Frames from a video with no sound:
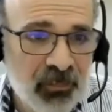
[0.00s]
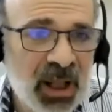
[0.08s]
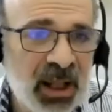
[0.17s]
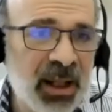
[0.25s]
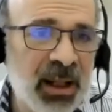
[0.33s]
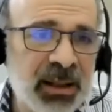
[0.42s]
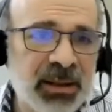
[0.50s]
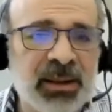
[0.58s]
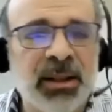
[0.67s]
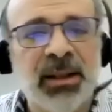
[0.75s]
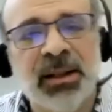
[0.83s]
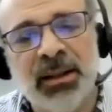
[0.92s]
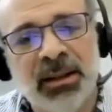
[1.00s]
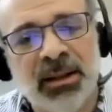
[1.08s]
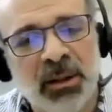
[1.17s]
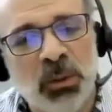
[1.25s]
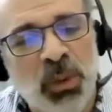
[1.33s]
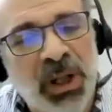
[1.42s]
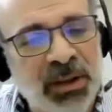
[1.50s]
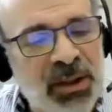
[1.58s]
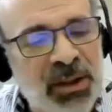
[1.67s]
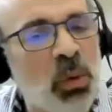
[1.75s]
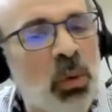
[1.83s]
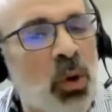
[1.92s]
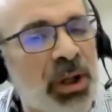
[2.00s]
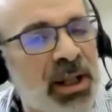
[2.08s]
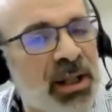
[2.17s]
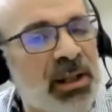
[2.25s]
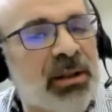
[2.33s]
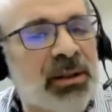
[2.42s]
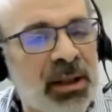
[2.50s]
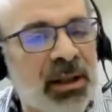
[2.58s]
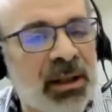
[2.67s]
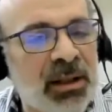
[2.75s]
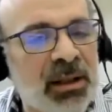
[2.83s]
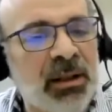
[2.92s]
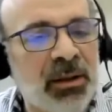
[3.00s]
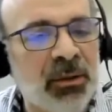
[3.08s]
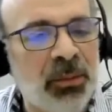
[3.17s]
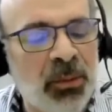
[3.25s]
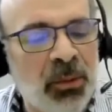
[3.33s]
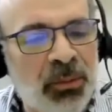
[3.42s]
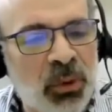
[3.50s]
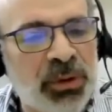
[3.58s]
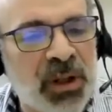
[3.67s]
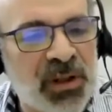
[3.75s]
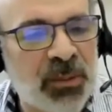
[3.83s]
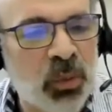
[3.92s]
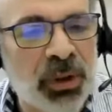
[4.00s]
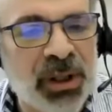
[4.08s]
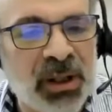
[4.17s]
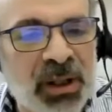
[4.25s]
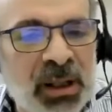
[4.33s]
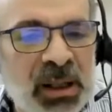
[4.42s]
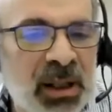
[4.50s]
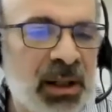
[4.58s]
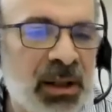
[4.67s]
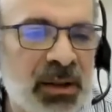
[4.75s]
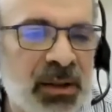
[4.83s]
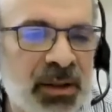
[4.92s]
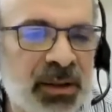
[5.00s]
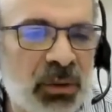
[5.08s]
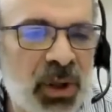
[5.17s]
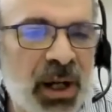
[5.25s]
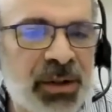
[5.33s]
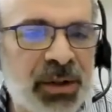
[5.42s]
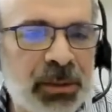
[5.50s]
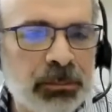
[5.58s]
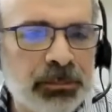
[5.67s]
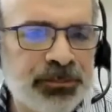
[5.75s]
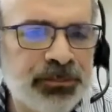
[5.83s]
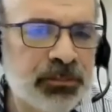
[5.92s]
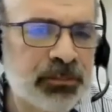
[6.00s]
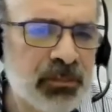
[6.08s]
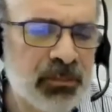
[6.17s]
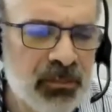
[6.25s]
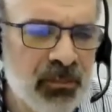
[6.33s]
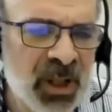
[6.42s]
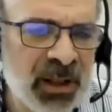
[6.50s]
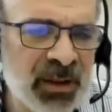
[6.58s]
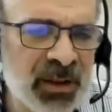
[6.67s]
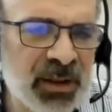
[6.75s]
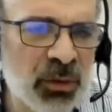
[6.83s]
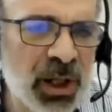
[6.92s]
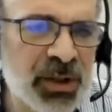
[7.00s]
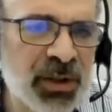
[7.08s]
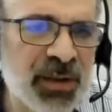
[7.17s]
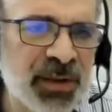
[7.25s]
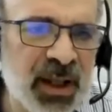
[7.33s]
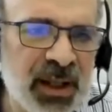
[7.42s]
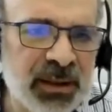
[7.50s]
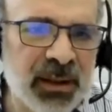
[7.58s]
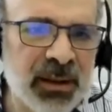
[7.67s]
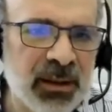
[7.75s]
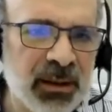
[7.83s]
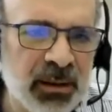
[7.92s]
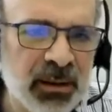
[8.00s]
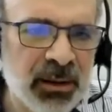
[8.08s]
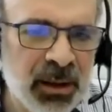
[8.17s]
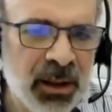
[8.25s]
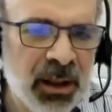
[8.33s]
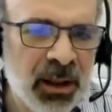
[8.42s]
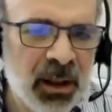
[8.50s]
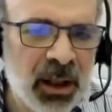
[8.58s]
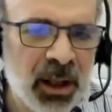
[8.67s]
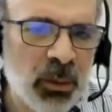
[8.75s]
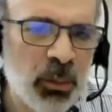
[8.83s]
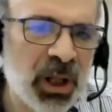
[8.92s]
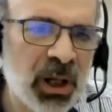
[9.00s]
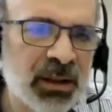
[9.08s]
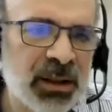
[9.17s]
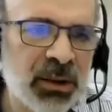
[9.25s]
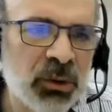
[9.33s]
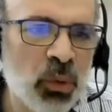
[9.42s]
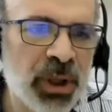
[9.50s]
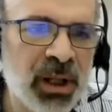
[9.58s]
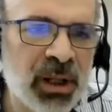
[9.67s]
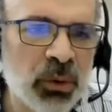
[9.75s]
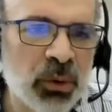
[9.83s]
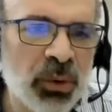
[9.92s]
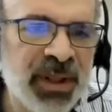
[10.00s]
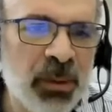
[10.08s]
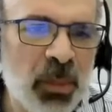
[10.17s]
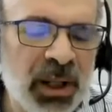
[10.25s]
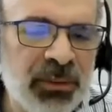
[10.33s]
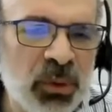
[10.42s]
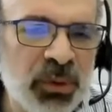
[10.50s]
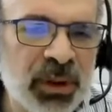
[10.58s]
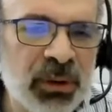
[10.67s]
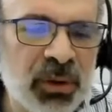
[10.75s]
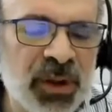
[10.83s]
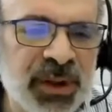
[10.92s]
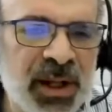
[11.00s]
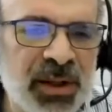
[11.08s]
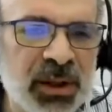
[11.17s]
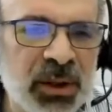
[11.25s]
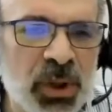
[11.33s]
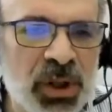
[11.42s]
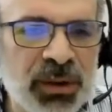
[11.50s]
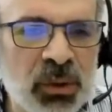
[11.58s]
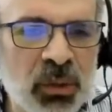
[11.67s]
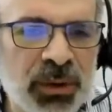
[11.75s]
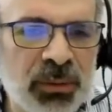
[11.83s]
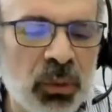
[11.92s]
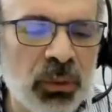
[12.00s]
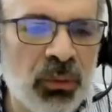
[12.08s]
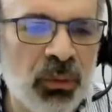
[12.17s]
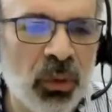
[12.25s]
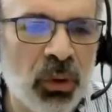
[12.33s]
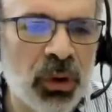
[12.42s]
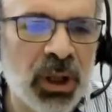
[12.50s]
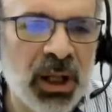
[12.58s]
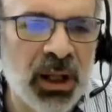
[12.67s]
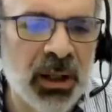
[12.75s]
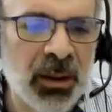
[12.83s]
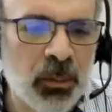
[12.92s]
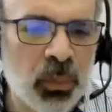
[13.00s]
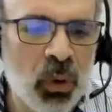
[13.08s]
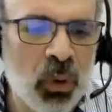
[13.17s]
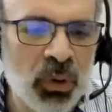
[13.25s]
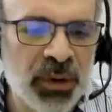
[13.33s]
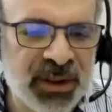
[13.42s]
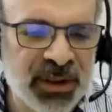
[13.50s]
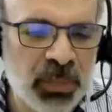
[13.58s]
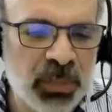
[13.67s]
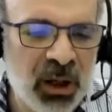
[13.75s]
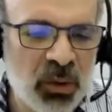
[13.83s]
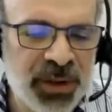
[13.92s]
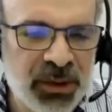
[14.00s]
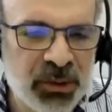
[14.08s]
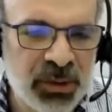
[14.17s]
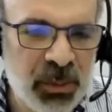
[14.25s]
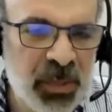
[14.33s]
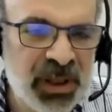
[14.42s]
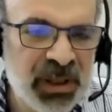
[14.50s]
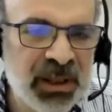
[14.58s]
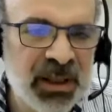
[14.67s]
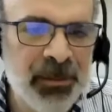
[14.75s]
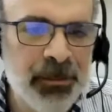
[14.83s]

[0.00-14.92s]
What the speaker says: And we continue working on further exploring this direction, these directions, and we're currently looking on on-demand view synchronization, which is useful for protocols that apply consensus repeatedly.